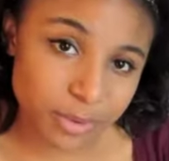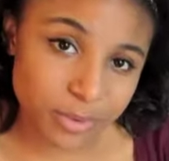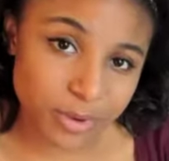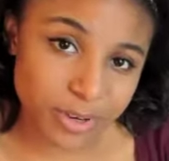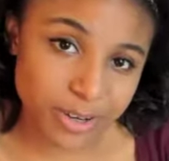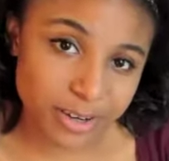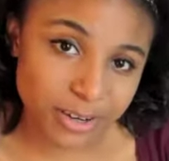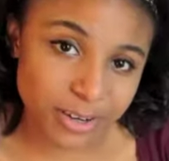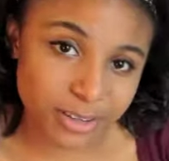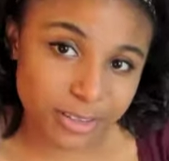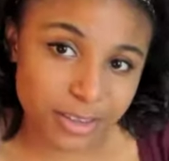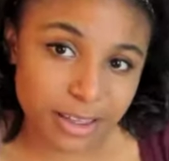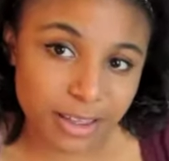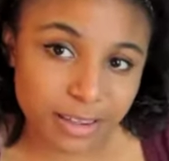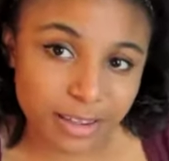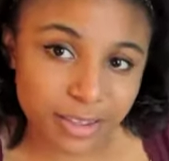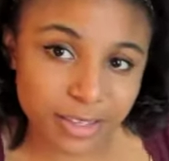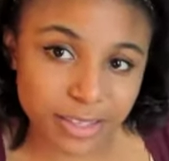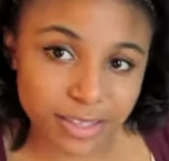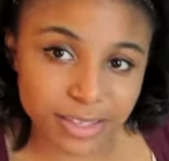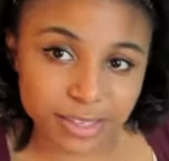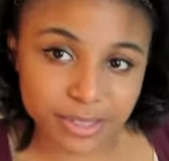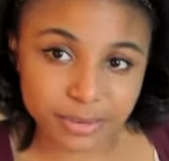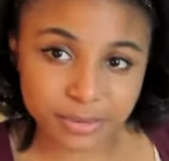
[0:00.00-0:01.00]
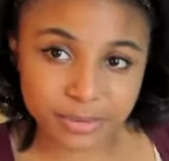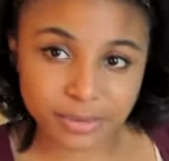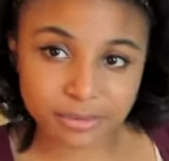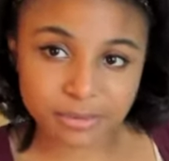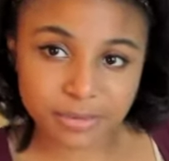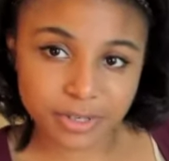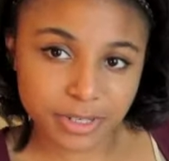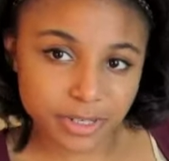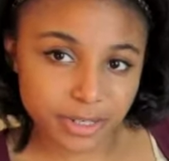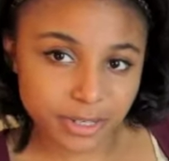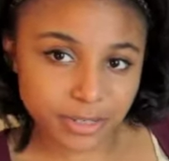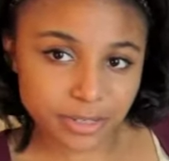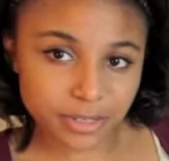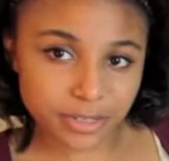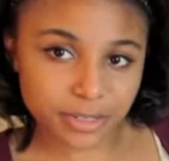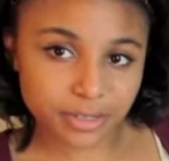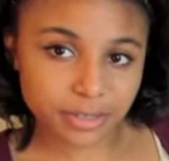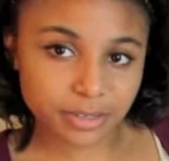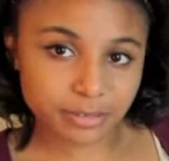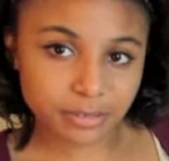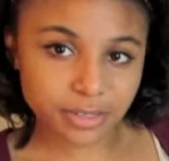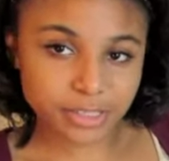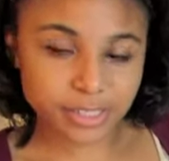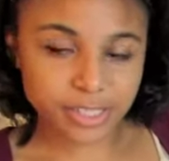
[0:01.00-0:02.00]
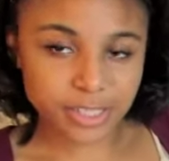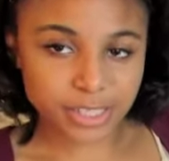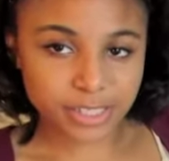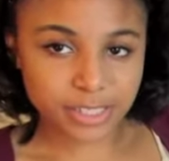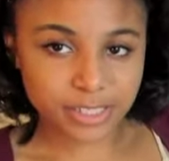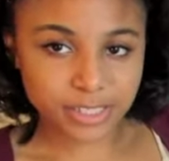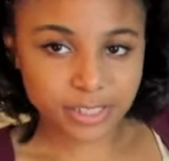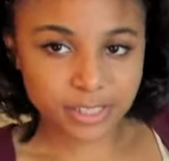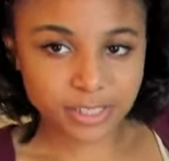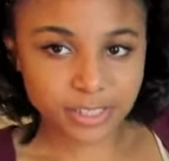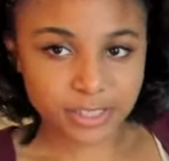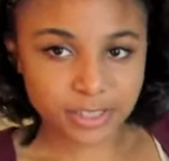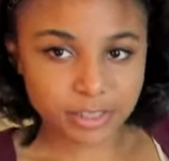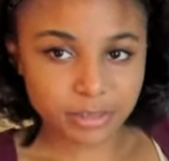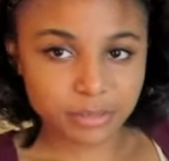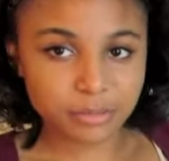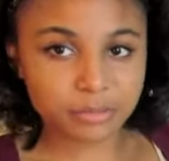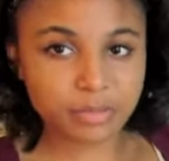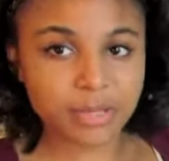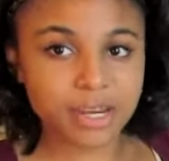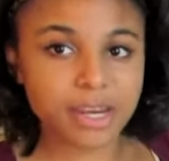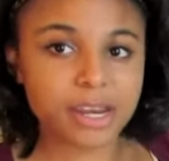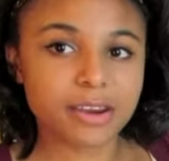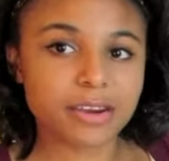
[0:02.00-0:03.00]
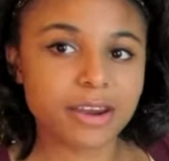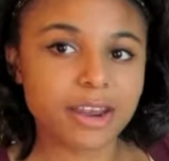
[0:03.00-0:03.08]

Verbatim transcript: one on that list would be the majestic bunny